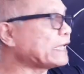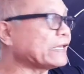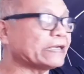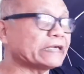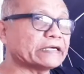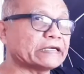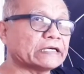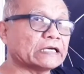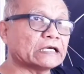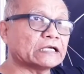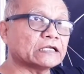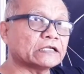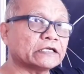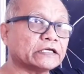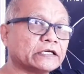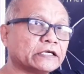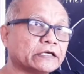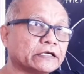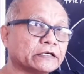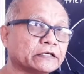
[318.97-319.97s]
angle
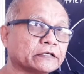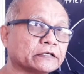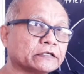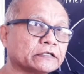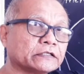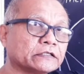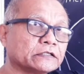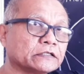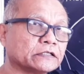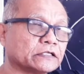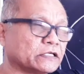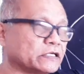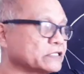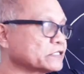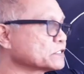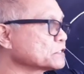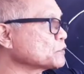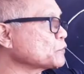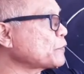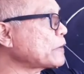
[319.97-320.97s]
here
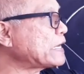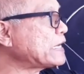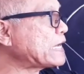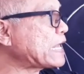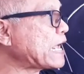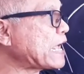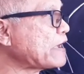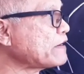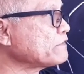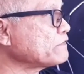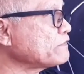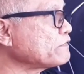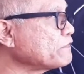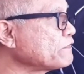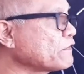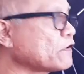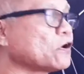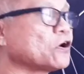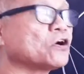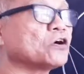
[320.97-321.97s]
is
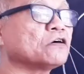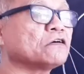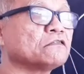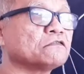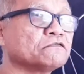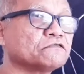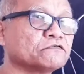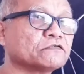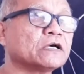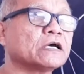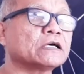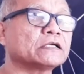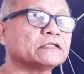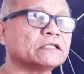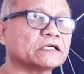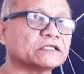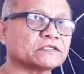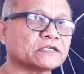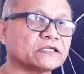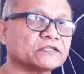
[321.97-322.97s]
1/2 of
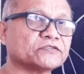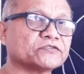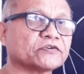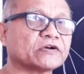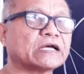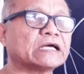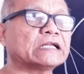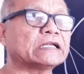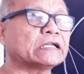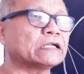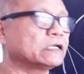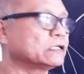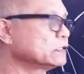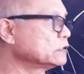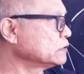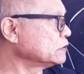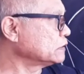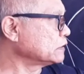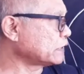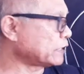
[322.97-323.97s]
the central
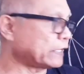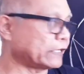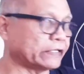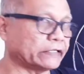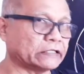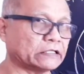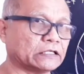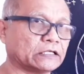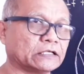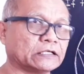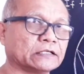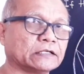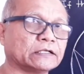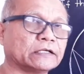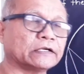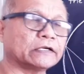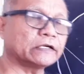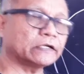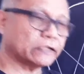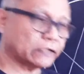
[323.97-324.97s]
angle
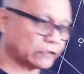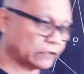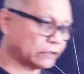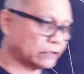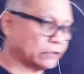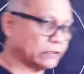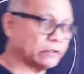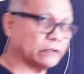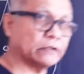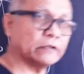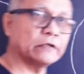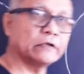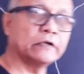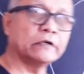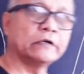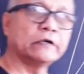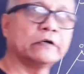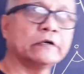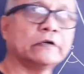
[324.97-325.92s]
here.